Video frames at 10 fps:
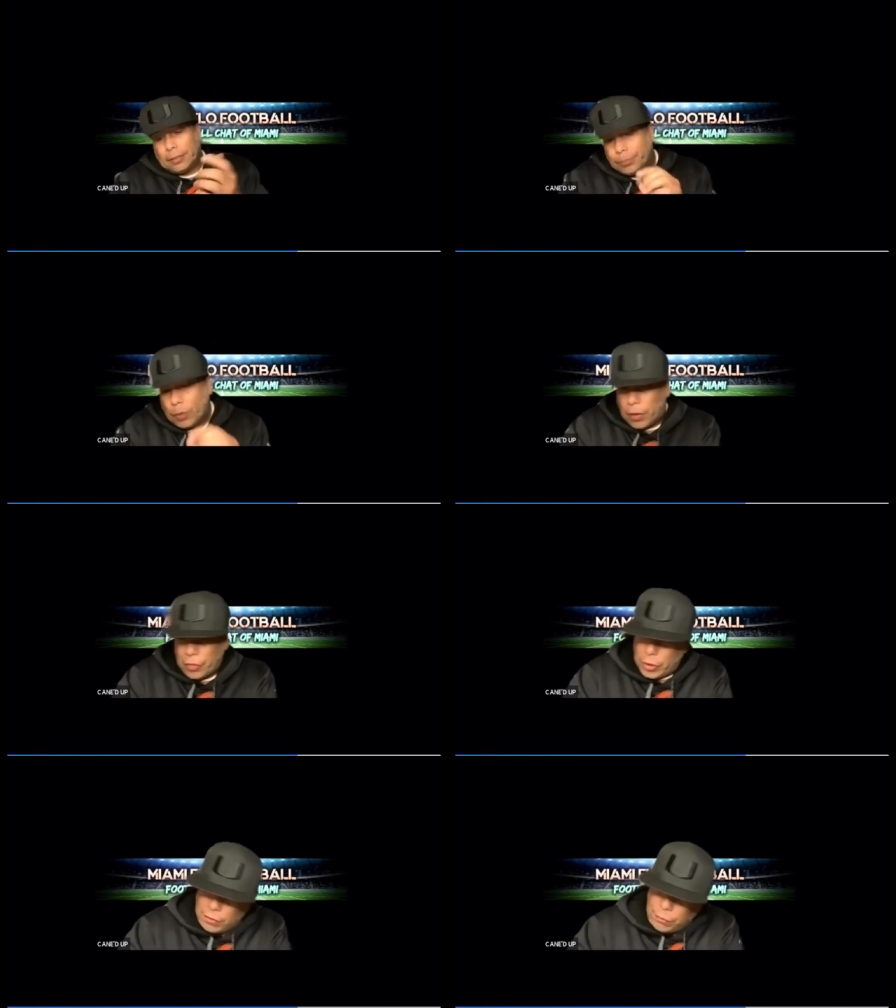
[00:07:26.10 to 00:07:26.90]

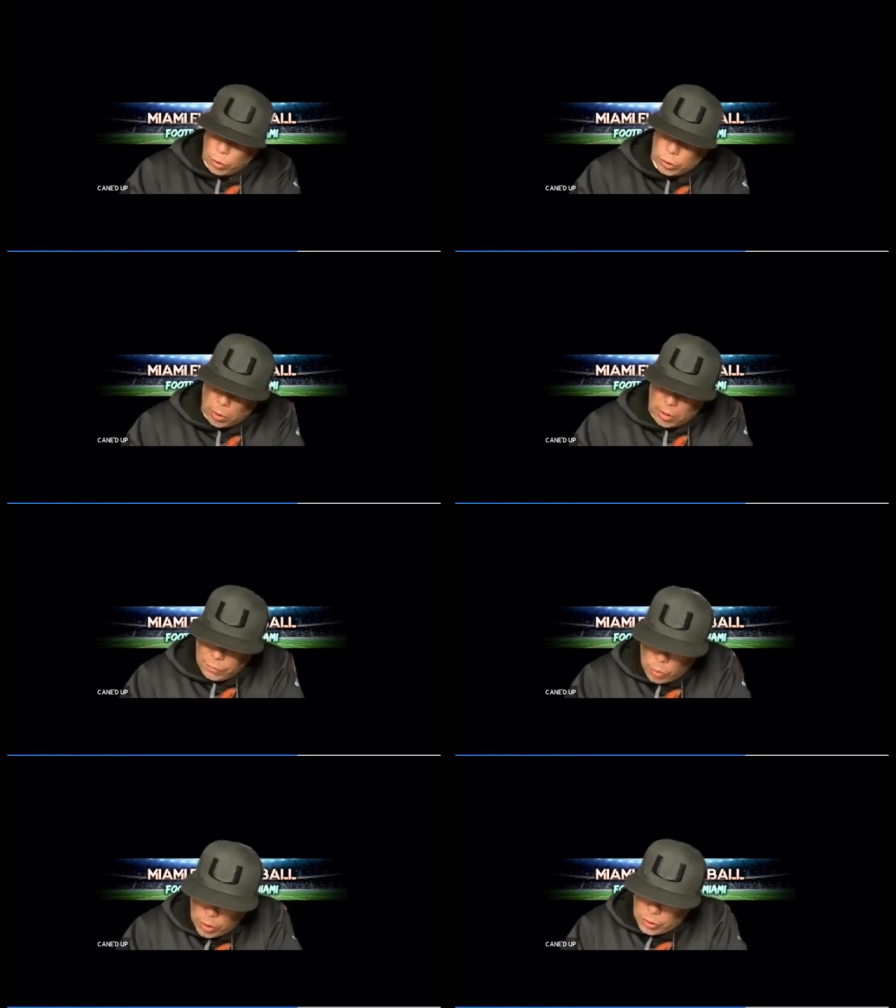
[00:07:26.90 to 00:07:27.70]
34 24
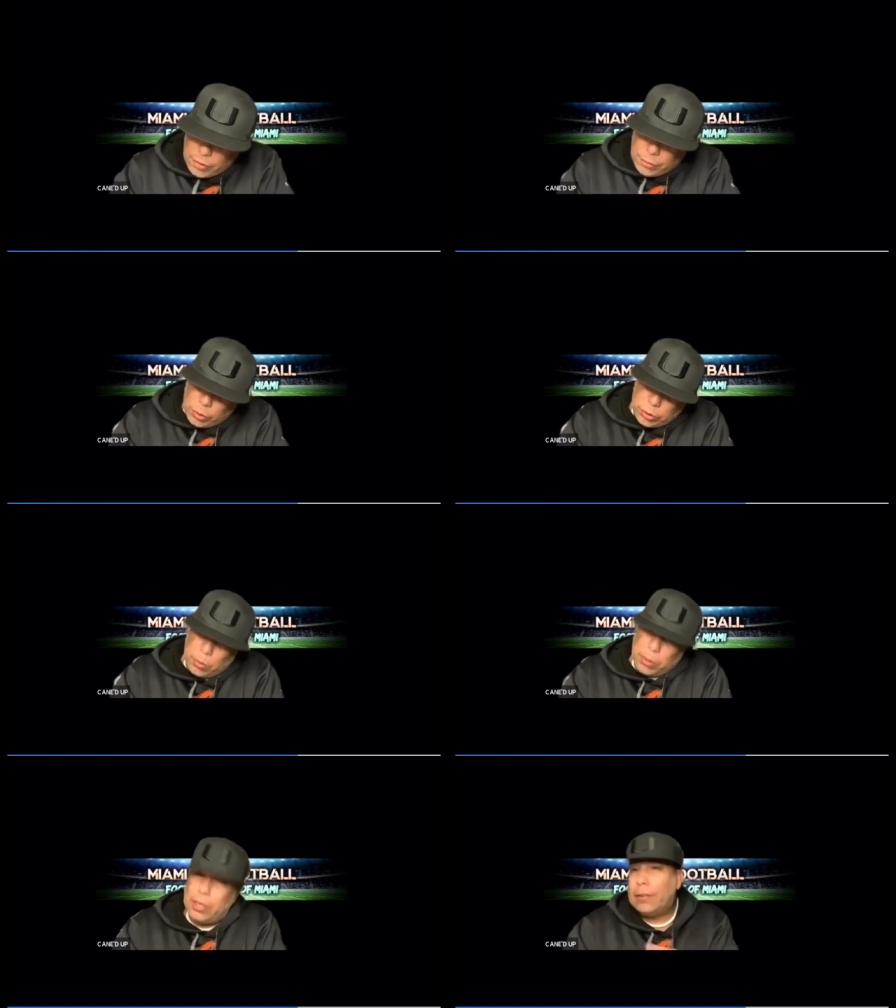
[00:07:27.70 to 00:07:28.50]
or 34
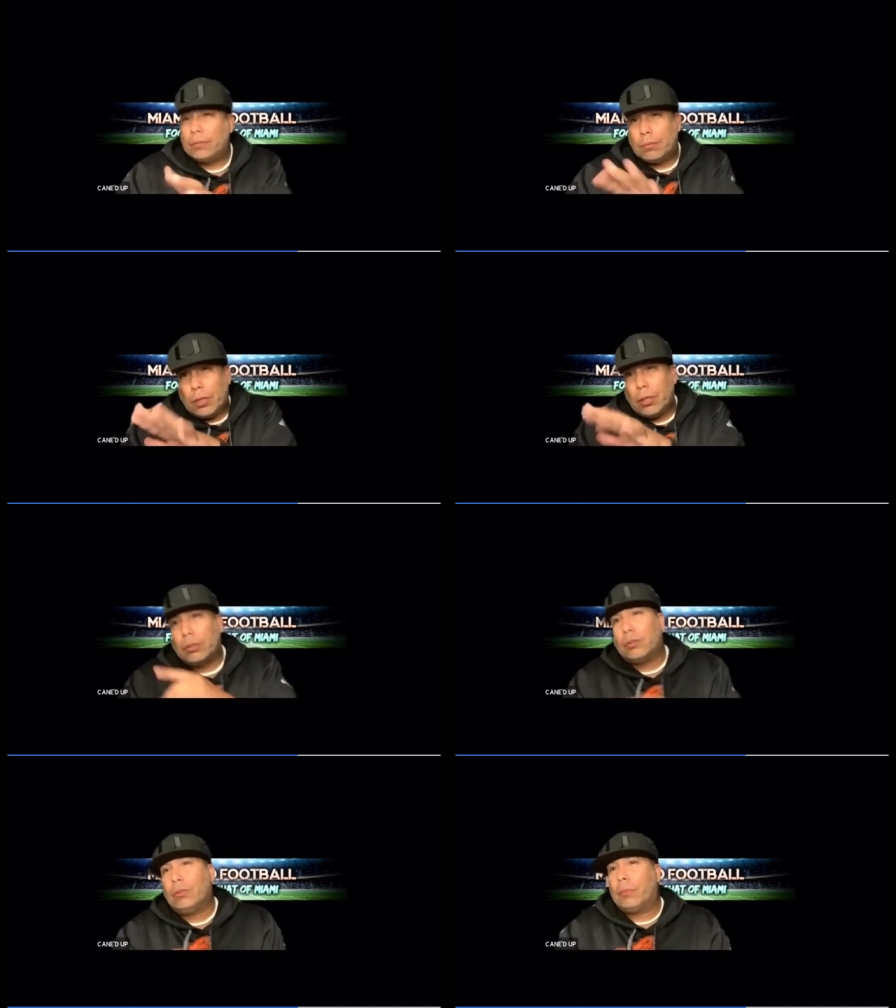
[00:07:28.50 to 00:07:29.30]
28, one of those two
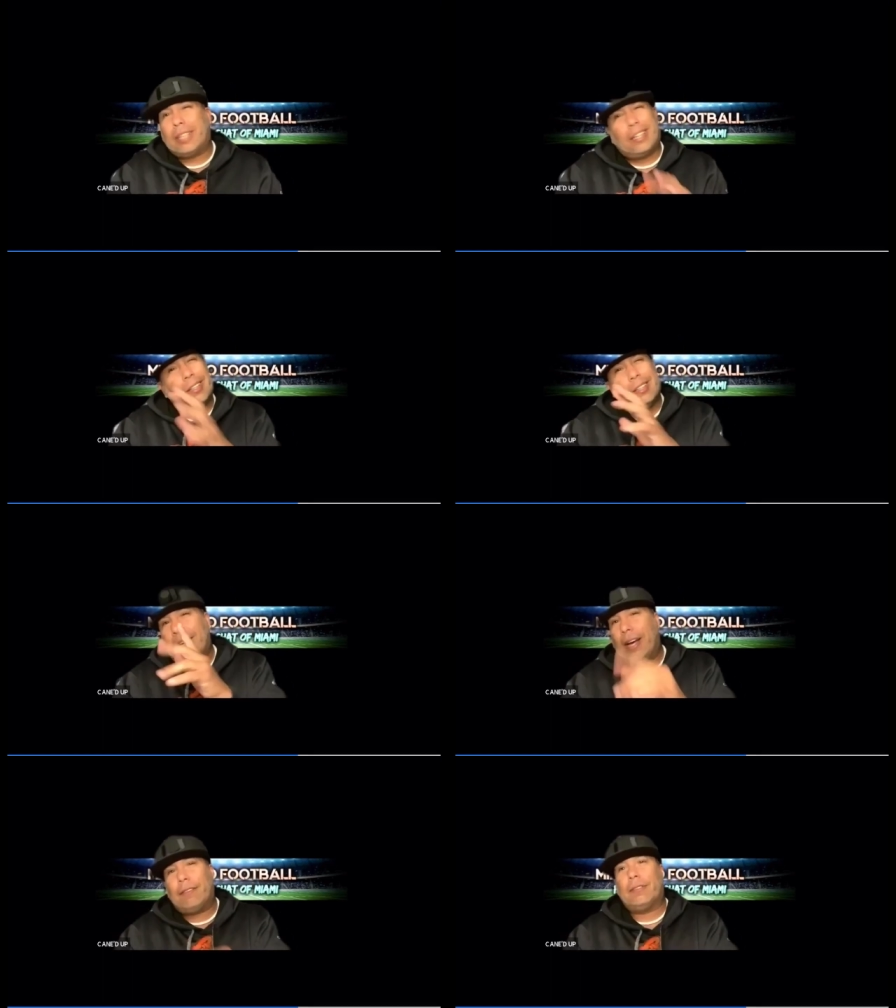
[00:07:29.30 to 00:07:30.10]
numbers. I couldn't get
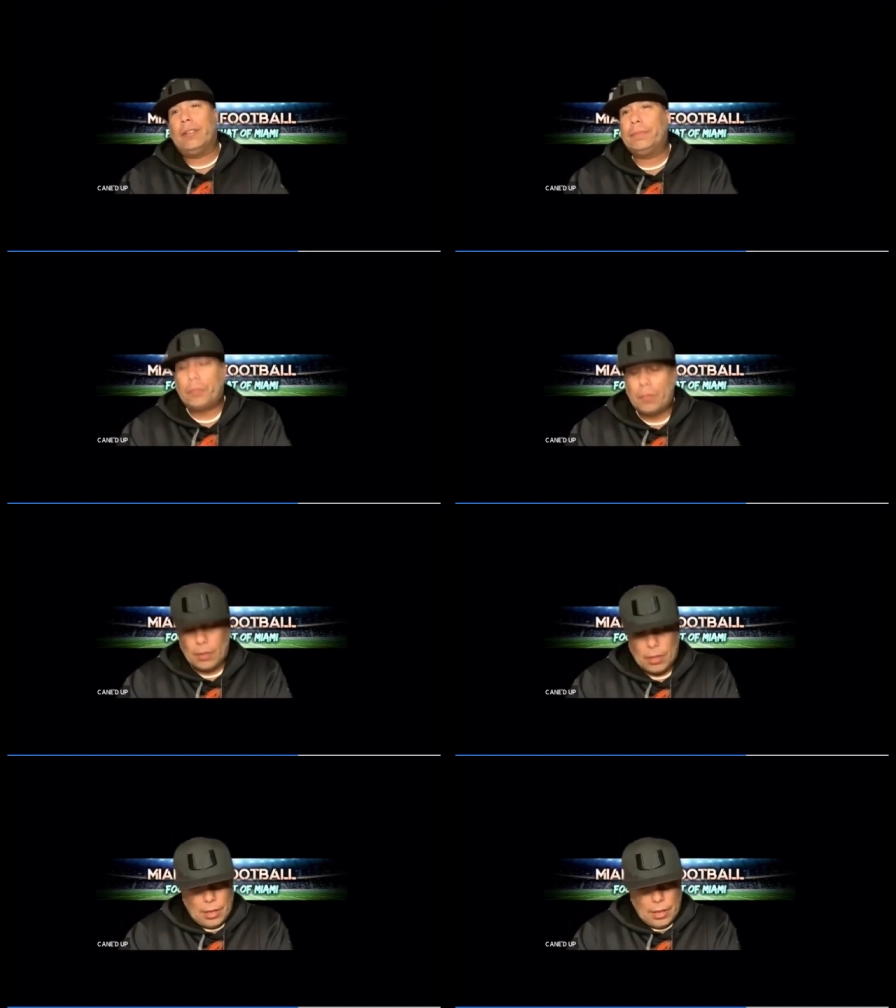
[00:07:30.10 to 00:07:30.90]
after of it.
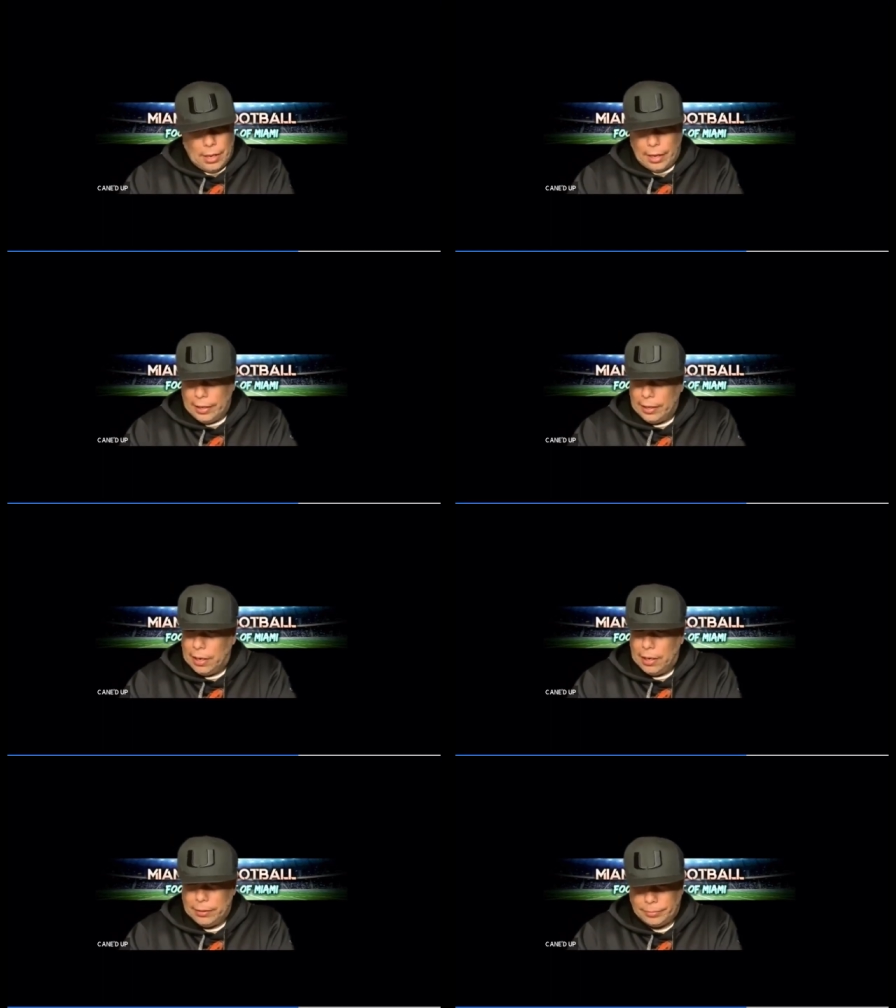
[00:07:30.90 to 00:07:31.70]
And uh,
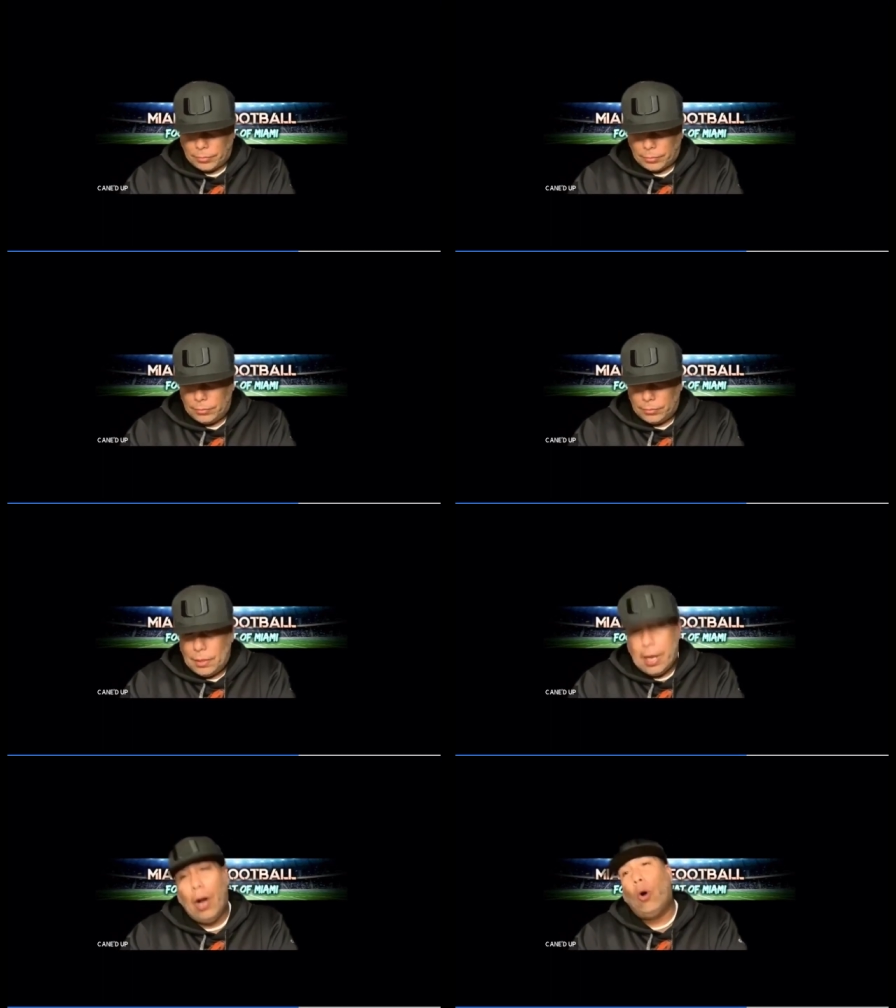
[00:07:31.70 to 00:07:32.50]
I
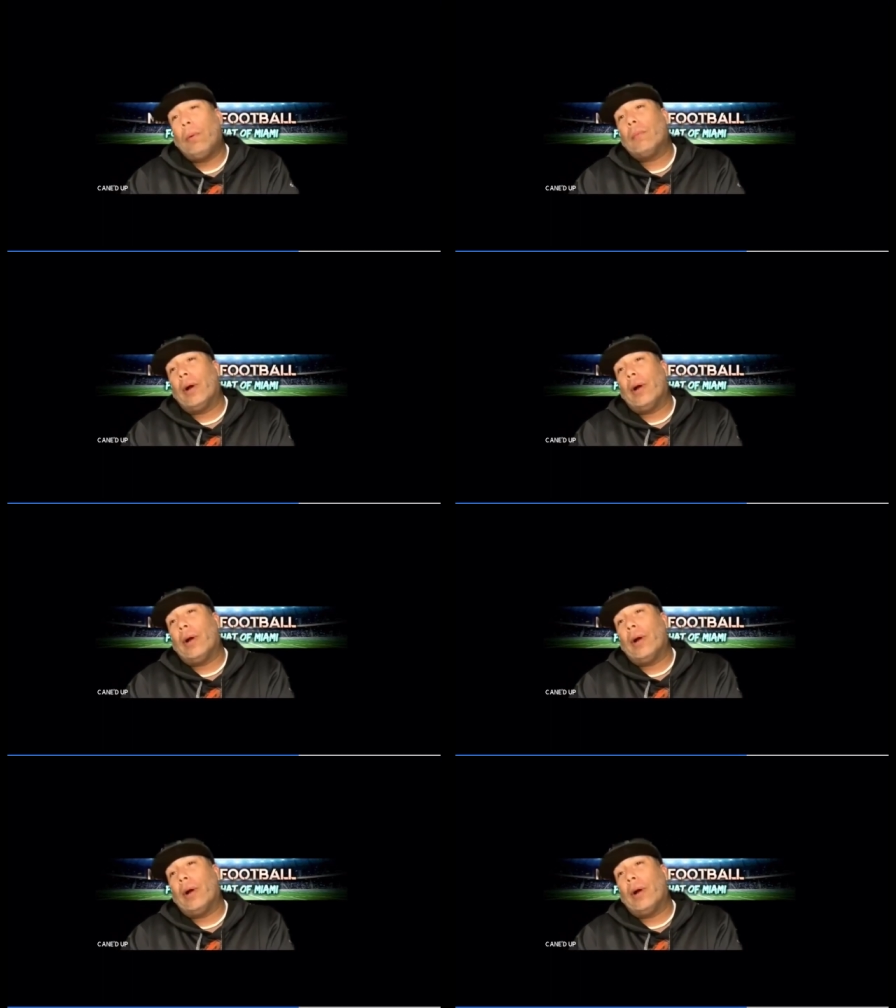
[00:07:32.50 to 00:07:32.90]
hope I'm right.